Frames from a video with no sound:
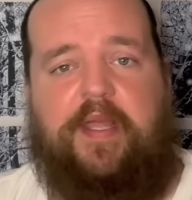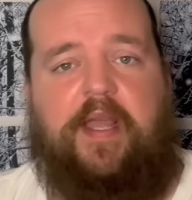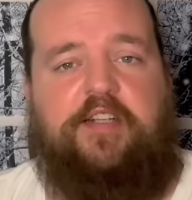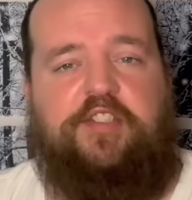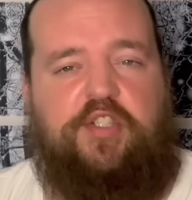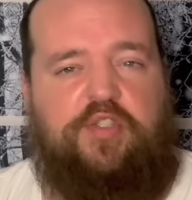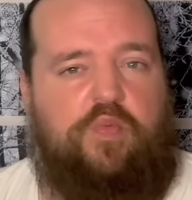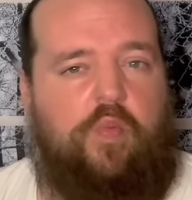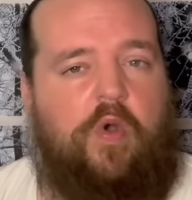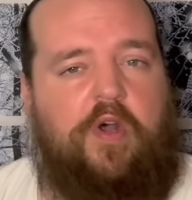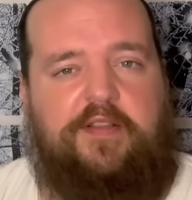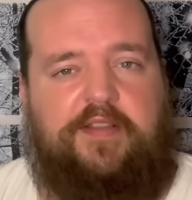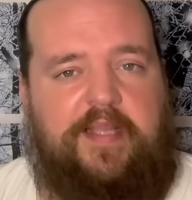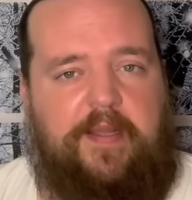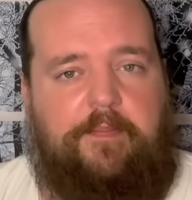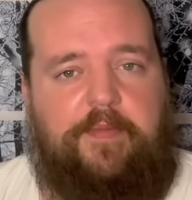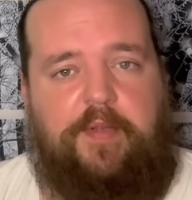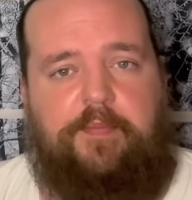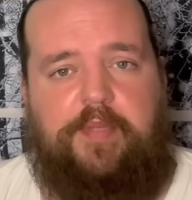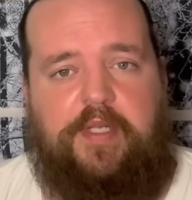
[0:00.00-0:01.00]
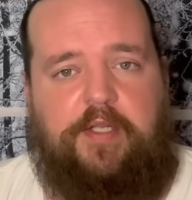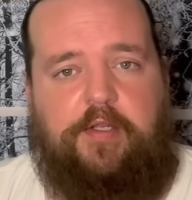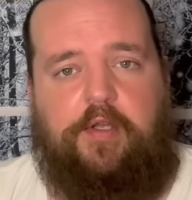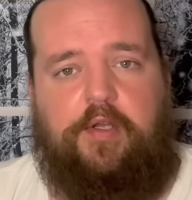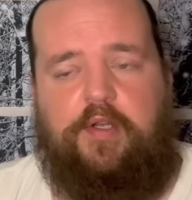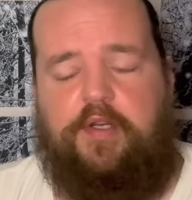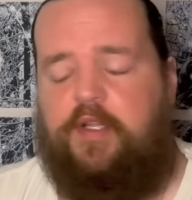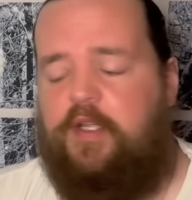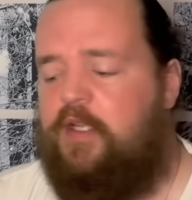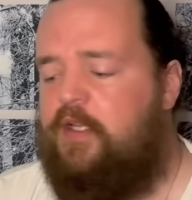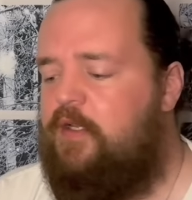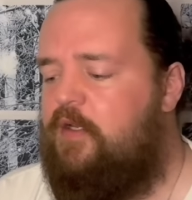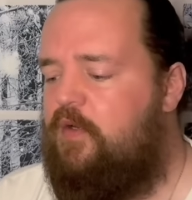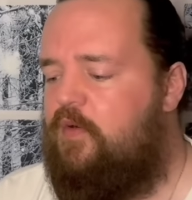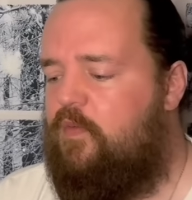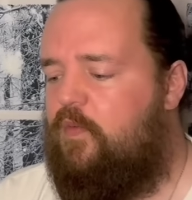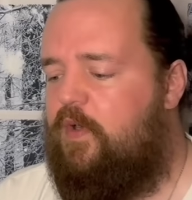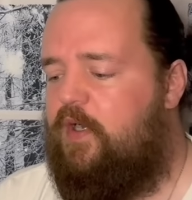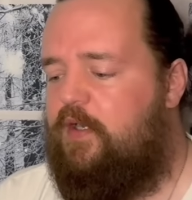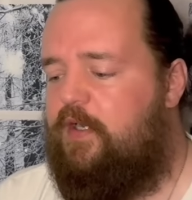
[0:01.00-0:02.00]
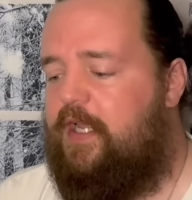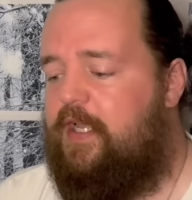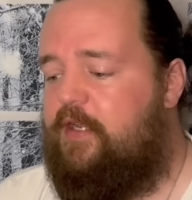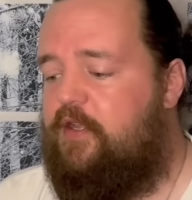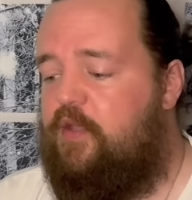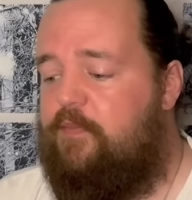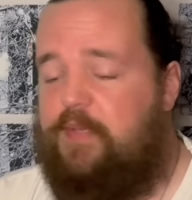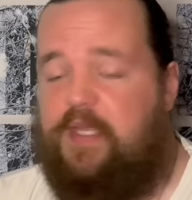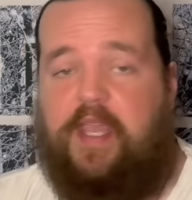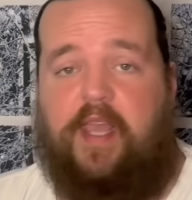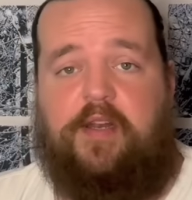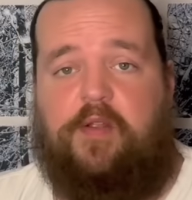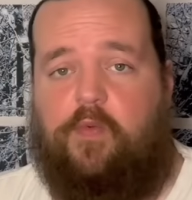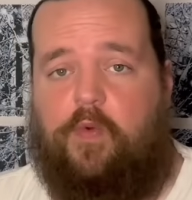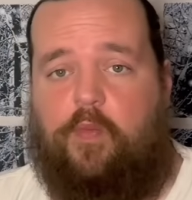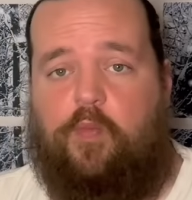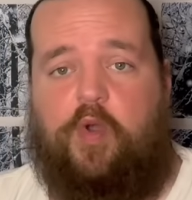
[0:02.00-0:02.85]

I just want them to be good where it could be anyone,